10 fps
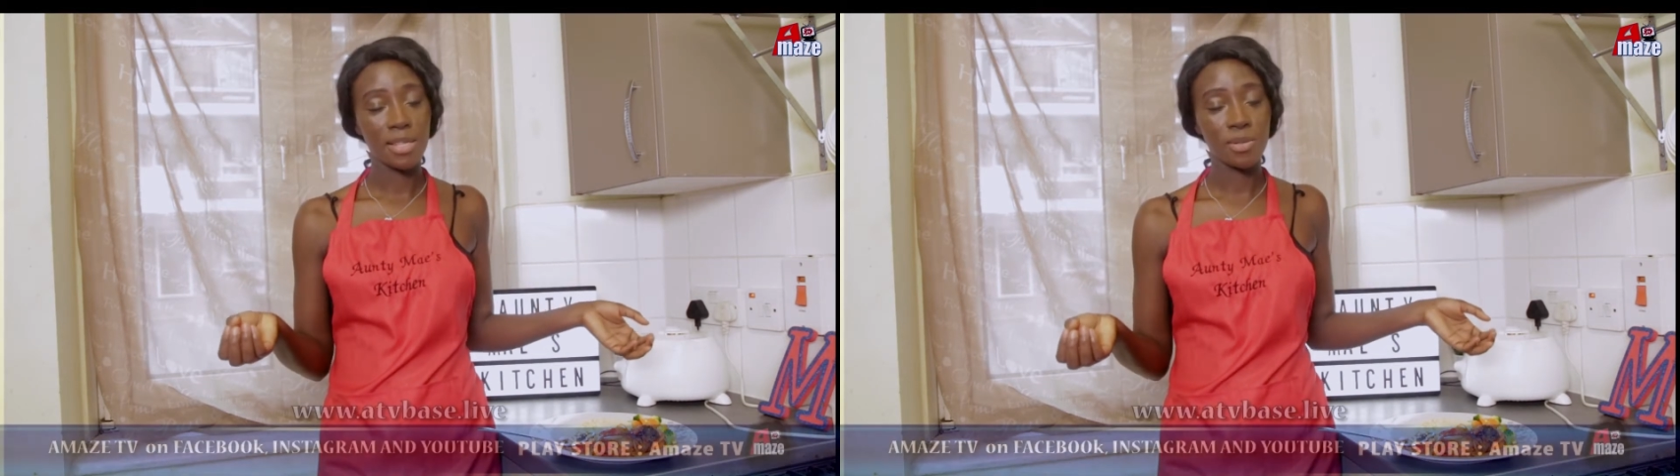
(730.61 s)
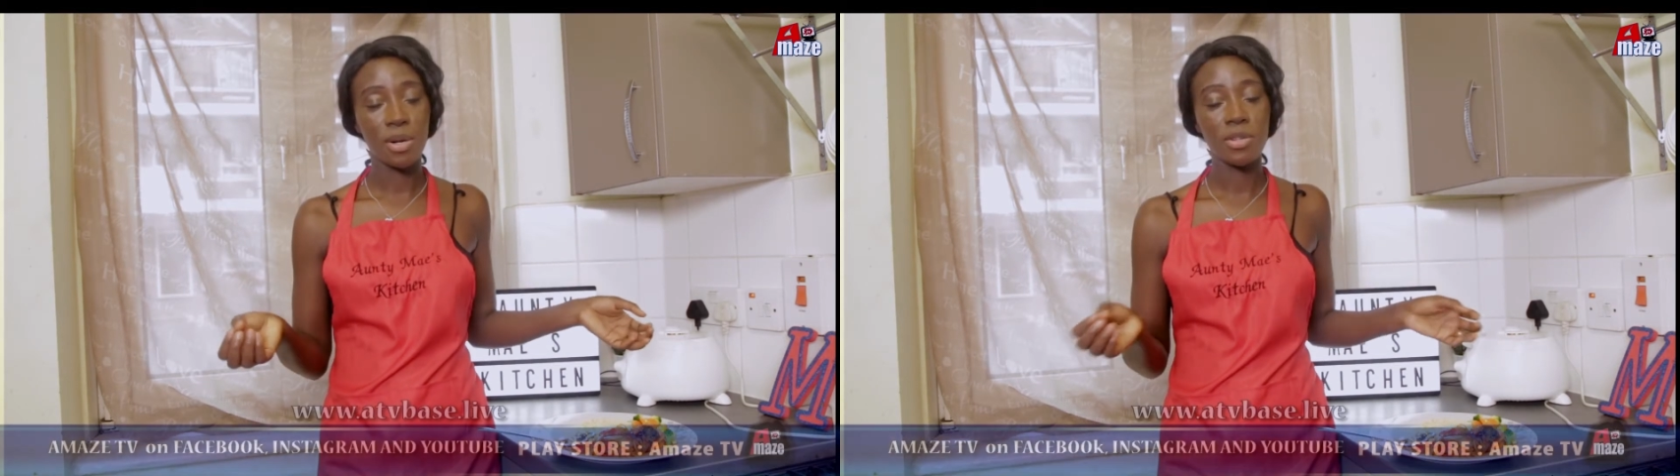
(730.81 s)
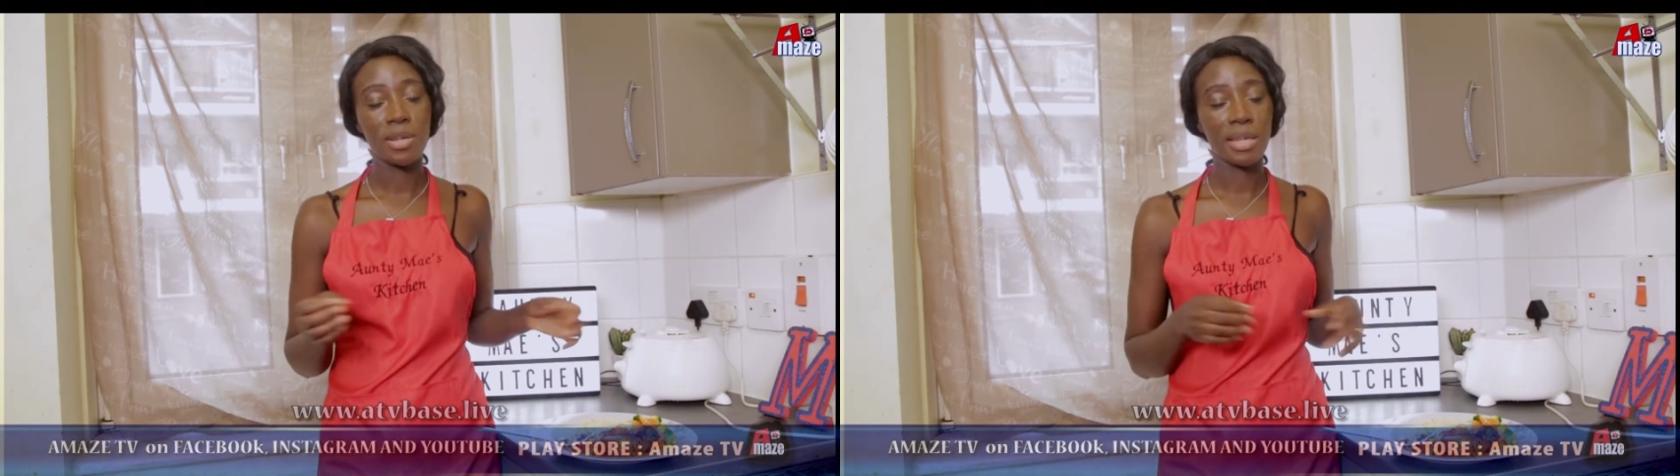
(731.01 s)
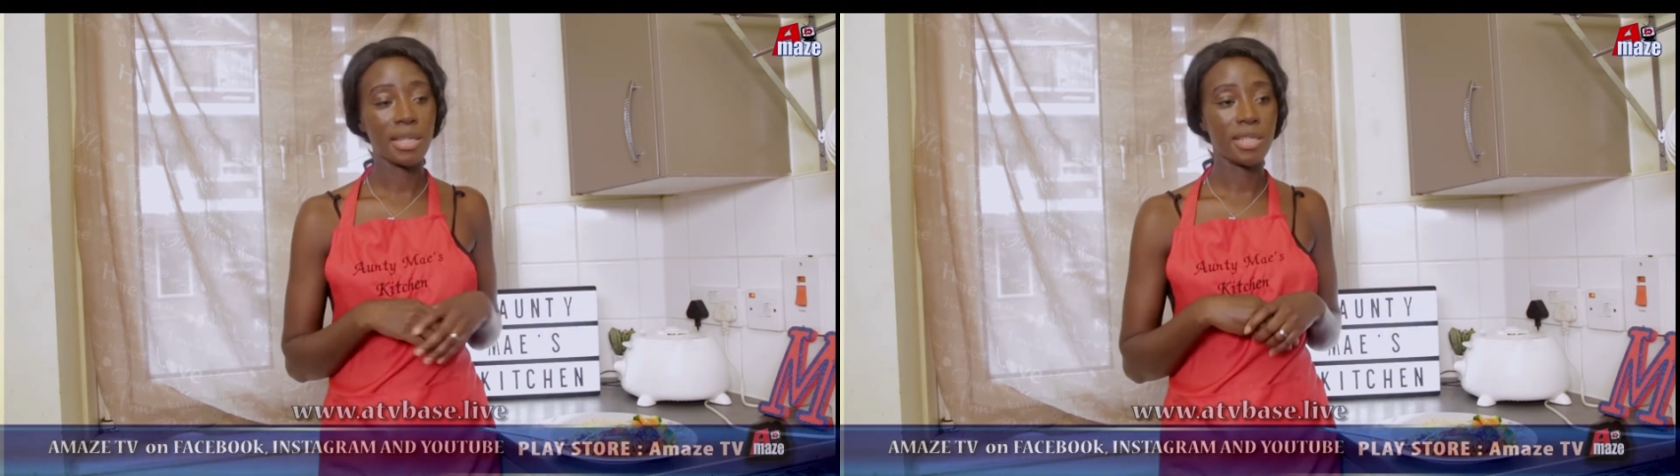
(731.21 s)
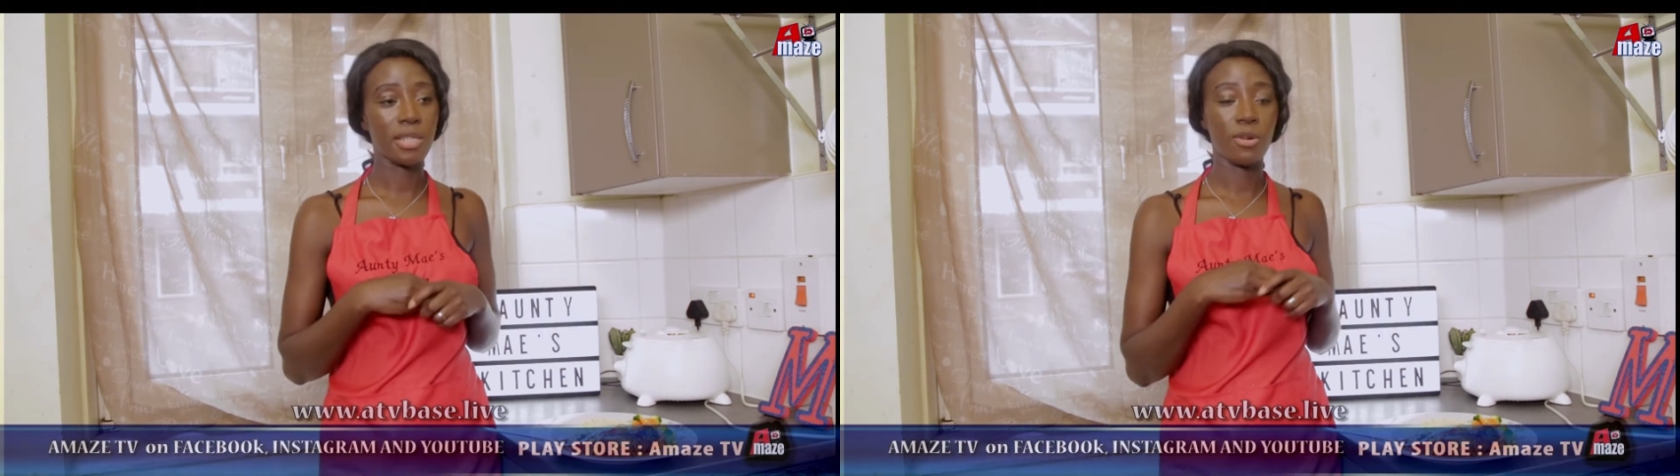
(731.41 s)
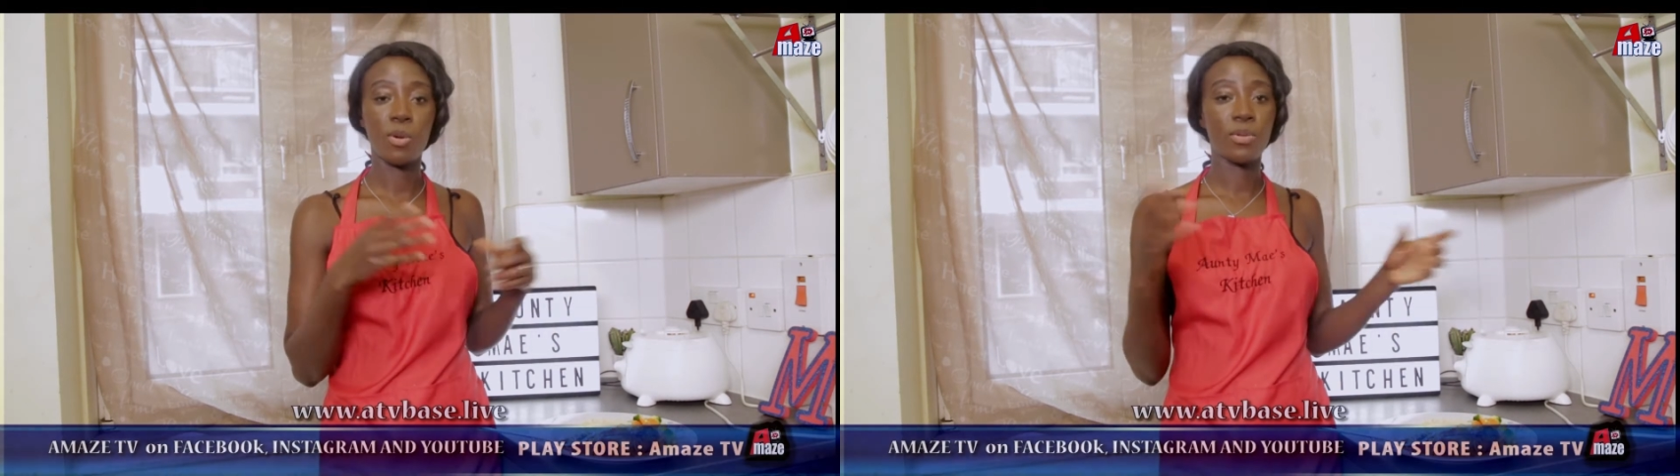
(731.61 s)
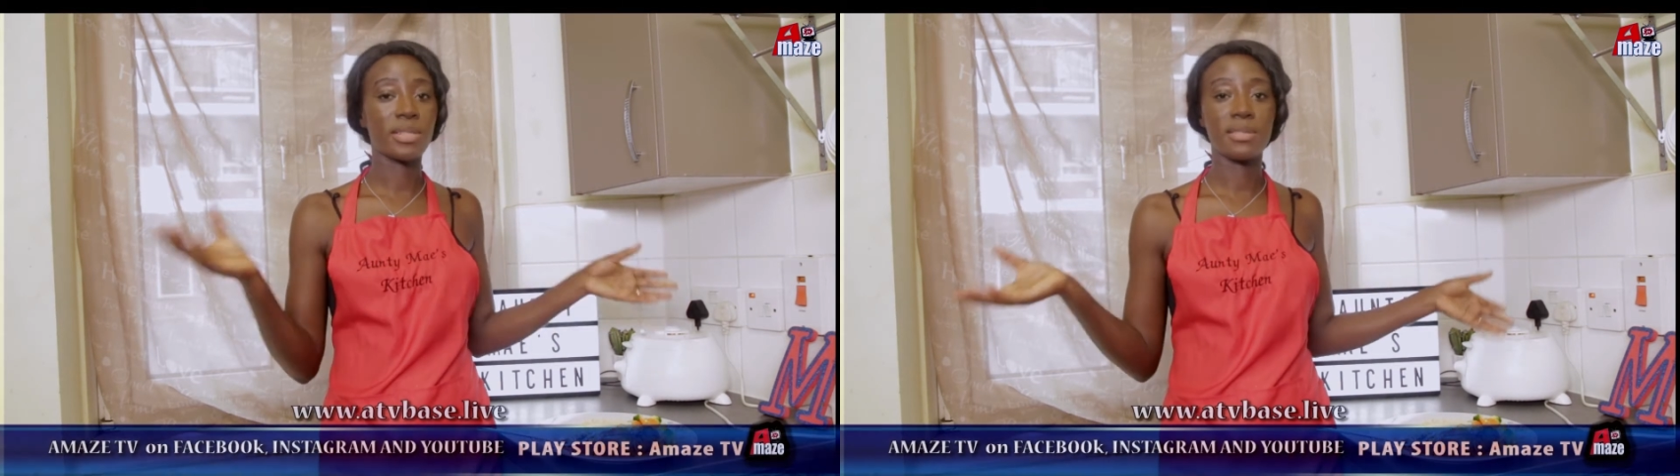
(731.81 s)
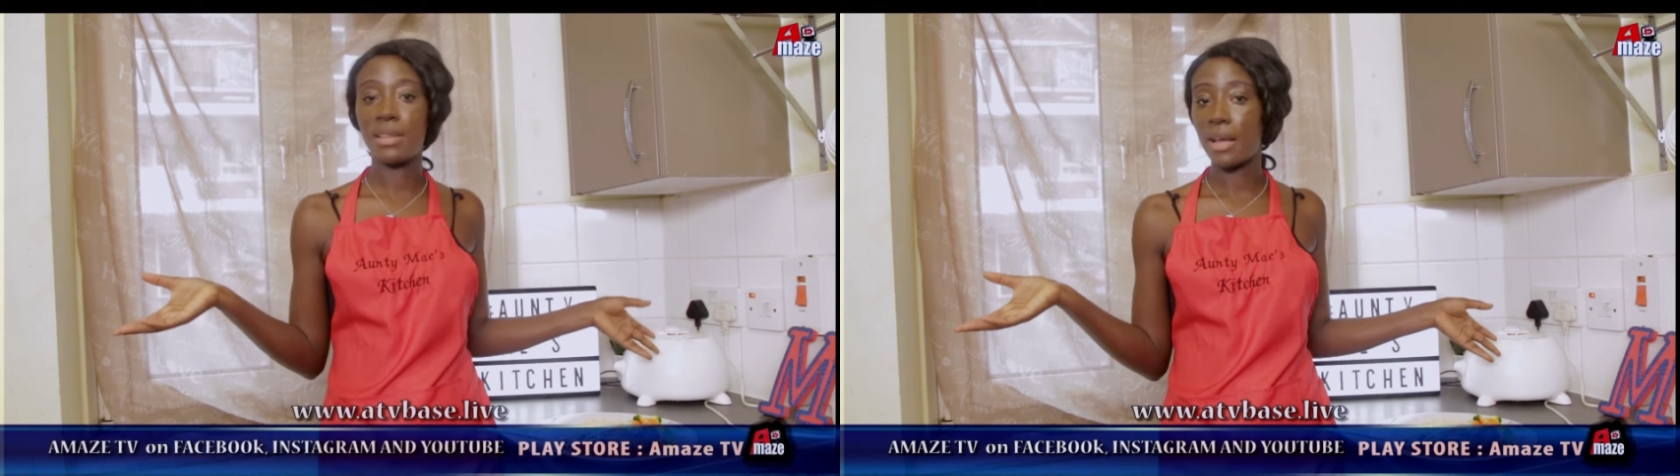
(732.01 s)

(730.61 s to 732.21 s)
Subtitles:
as well. You can actually always